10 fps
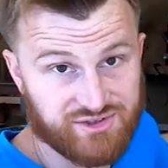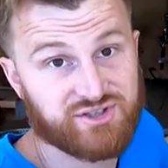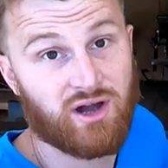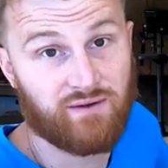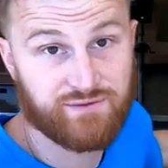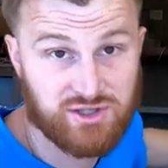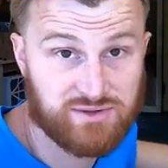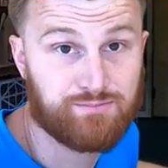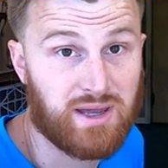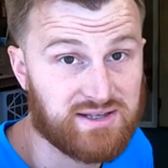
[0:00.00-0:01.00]
stuff,
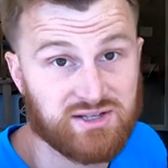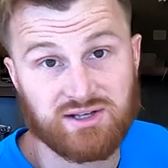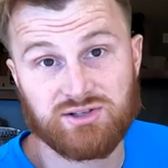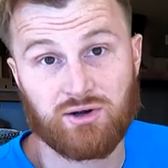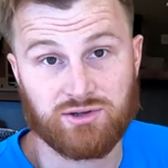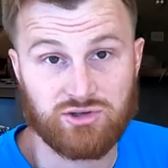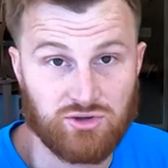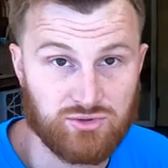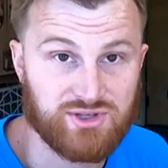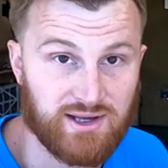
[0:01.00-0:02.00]
just basics on
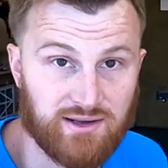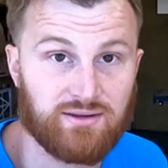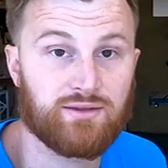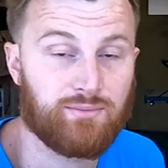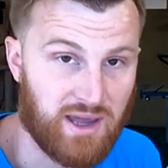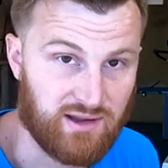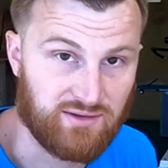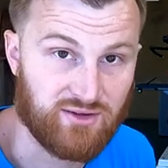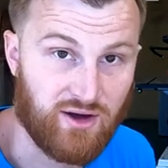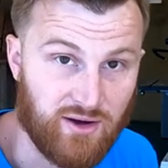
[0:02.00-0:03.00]
using the
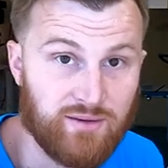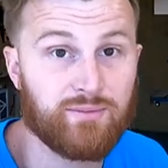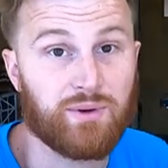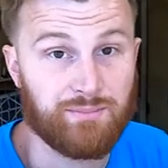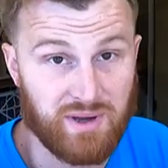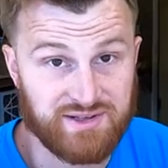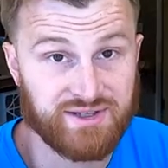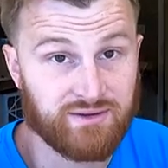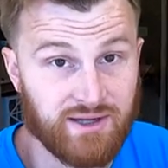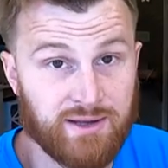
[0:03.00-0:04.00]
bandsaw. But
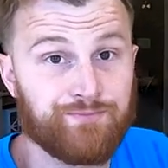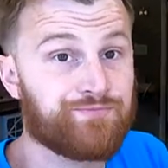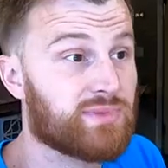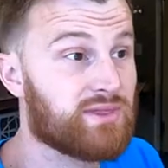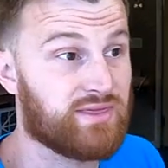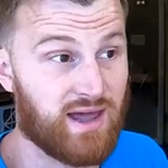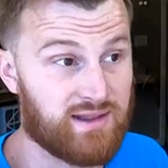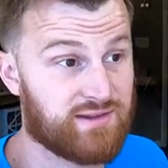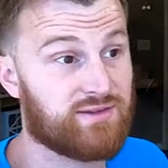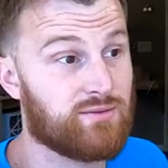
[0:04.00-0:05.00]
basically,
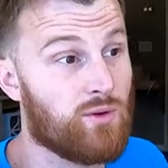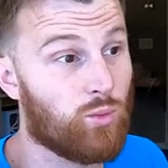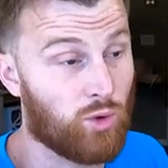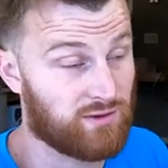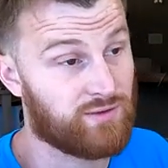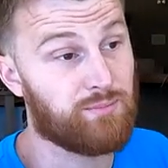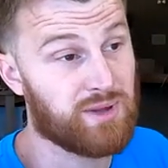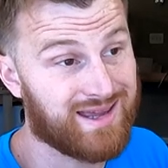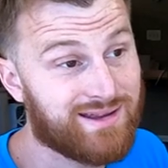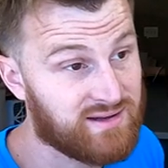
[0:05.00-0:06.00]
that's one of the
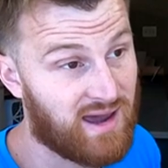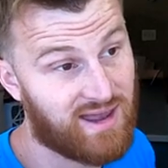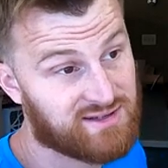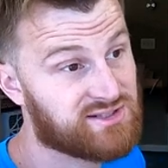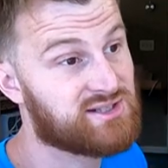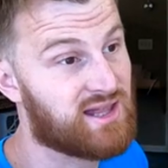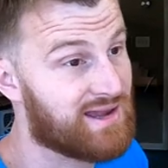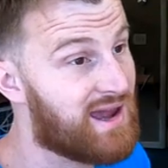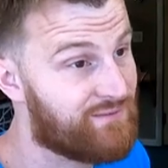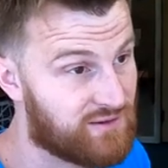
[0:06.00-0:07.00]
big tasks that
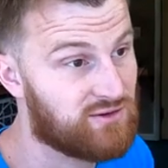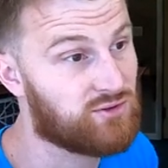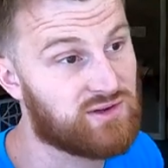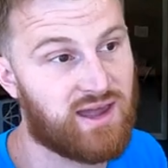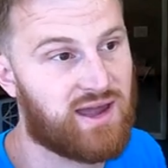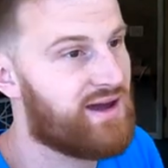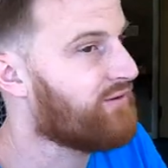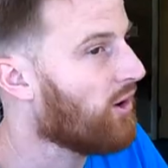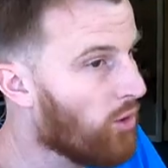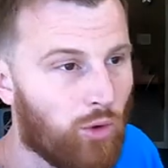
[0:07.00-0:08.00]
I have to do today. I
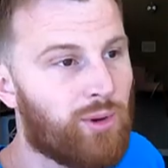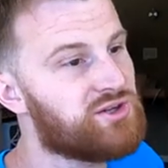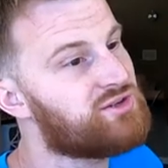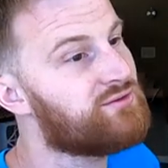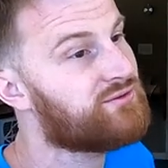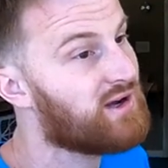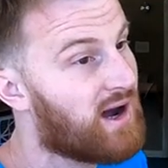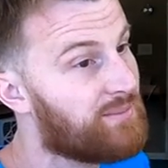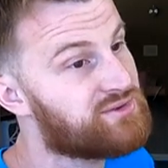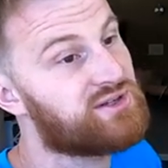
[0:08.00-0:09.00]
have a whole bunch of
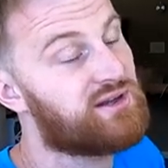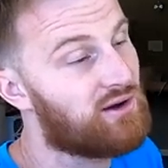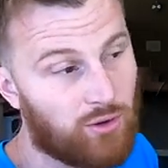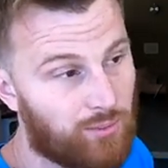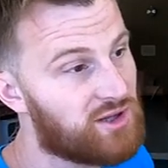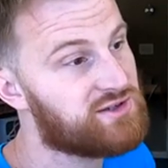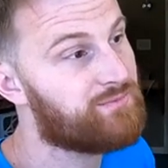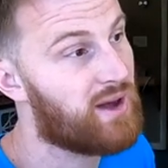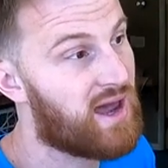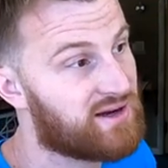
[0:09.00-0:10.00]
tops and a whole bunch
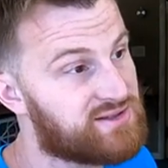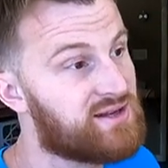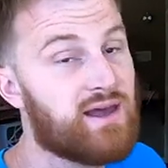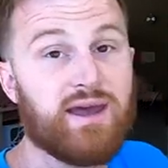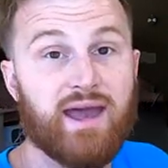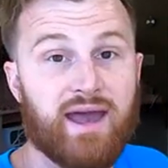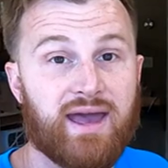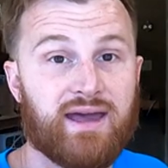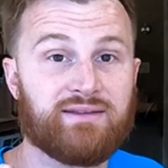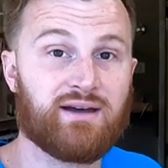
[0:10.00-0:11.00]
of backs,
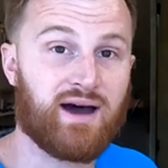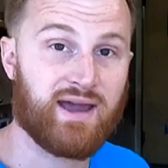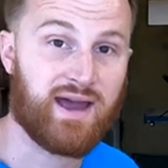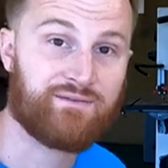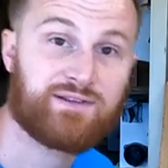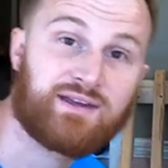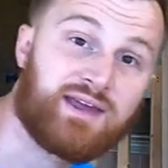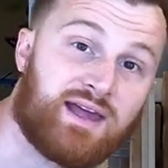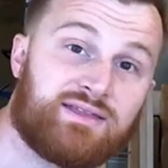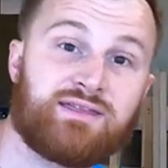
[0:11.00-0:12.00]
and I have to
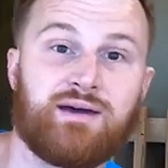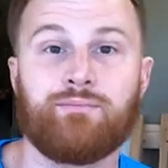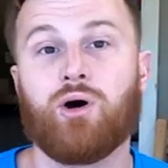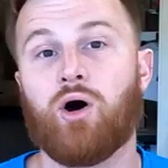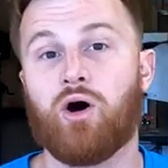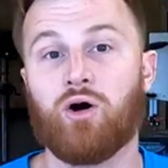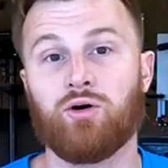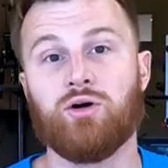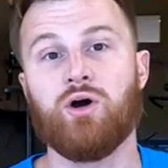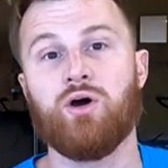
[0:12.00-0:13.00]
get them
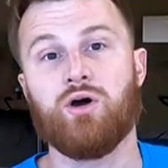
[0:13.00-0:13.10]
all